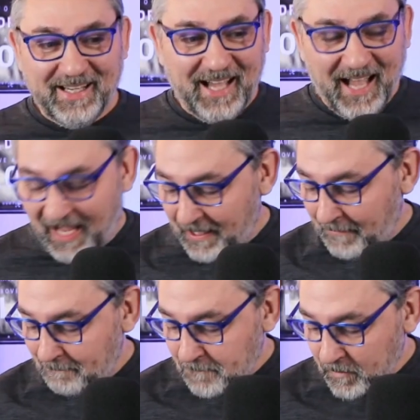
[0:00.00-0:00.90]

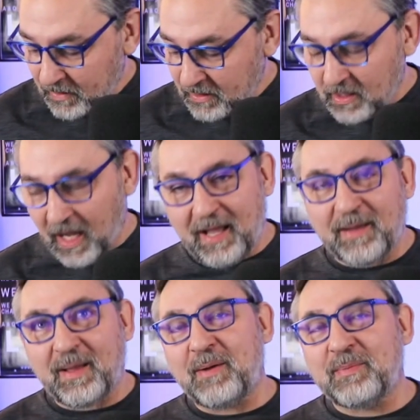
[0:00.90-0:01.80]
Um,
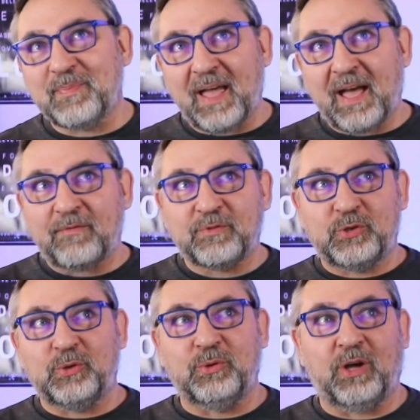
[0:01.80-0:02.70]
I have
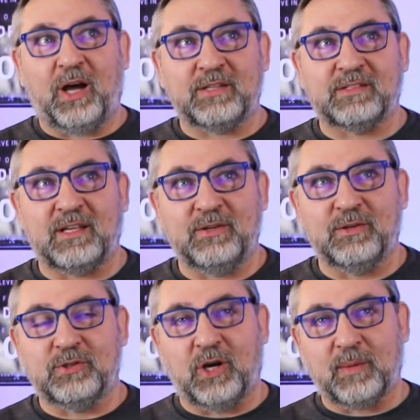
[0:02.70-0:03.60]
two thoughts that
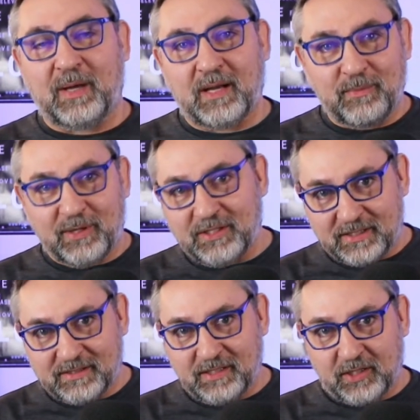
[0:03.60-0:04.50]
you're talking about. I want to
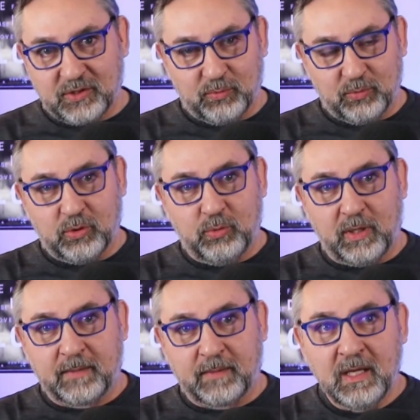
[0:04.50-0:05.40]
just touch them real
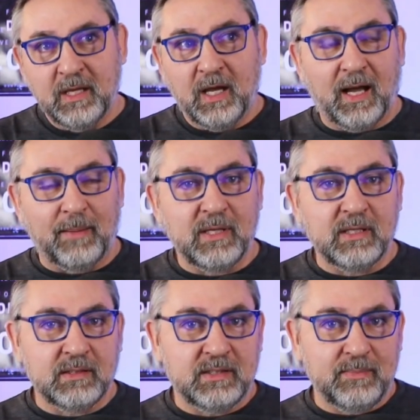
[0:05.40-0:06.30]
quick.
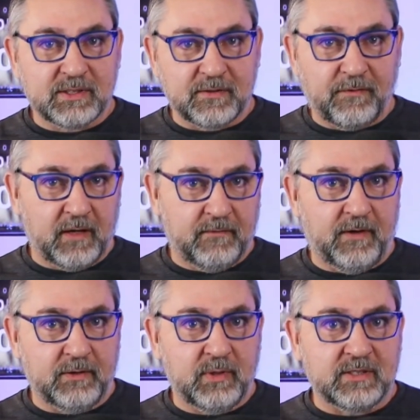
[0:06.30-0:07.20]
In demystifying
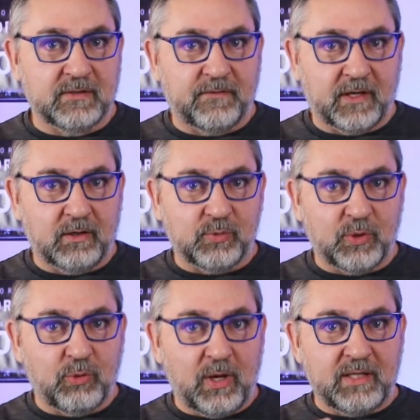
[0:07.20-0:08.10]
fundraising funnels, we
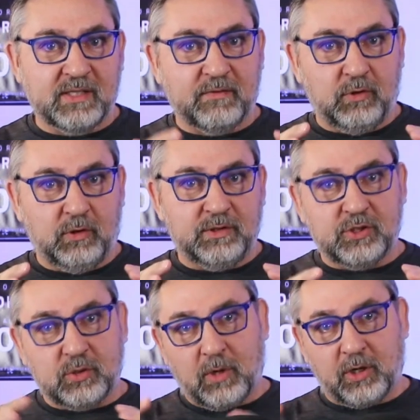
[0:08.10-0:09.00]
create several
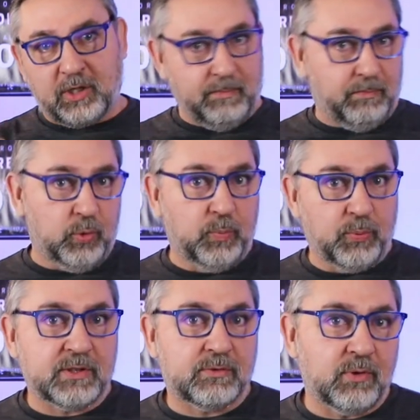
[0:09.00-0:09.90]
digital marketing
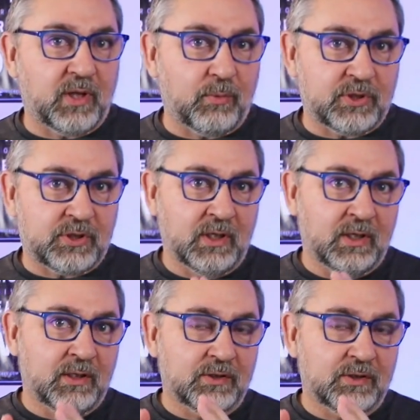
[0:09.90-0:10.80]
blueprints through there, which
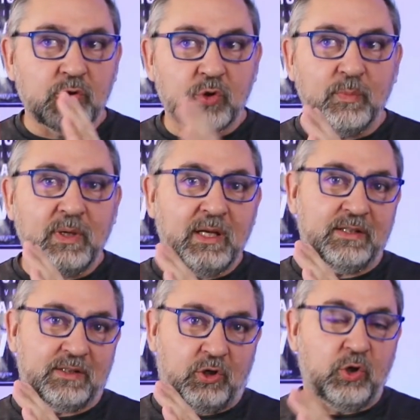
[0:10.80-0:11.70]
social media
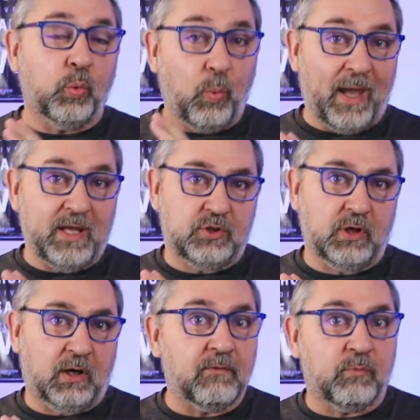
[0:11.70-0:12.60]
is a good wedge
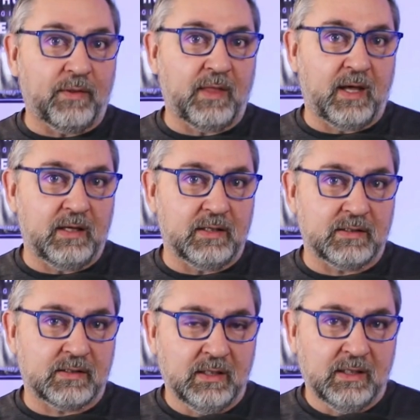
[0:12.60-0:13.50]
of what that is.